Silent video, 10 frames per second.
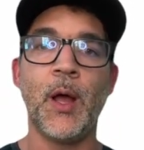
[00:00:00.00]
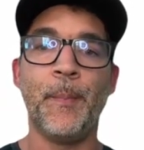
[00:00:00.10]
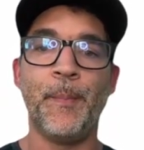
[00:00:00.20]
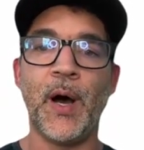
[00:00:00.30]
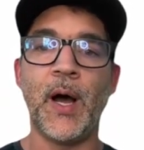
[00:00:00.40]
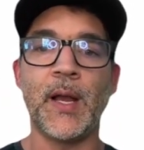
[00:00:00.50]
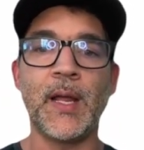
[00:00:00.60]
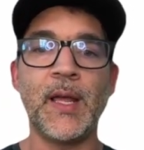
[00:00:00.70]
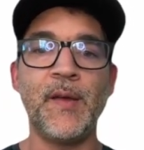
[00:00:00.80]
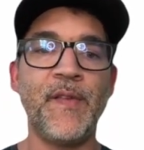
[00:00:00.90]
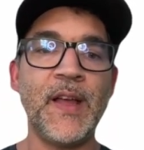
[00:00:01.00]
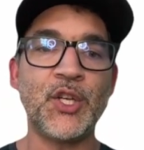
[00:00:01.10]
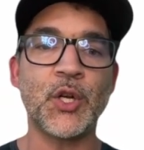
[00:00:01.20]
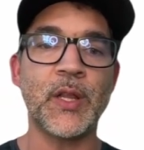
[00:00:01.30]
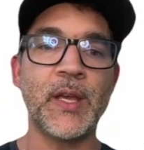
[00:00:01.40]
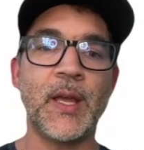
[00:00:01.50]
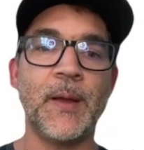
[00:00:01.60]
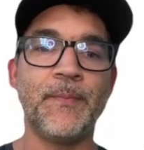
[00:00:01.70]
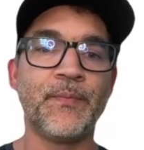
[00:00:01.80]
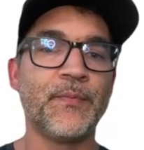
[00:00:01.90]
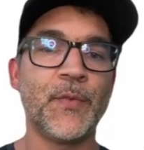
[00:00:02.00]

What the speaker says: but eventually